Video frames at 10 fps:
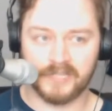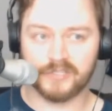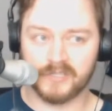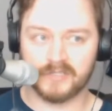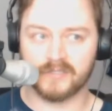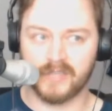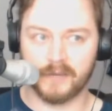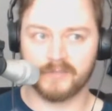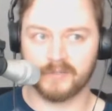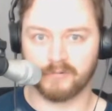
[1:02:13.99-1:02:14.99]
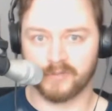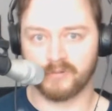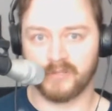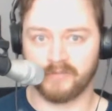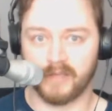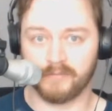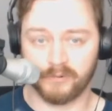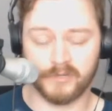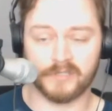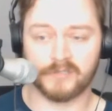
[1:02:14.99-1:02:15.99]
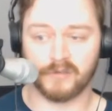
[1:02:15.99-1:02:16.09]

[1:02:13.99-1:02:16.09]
each of these assignments are worth 25 points,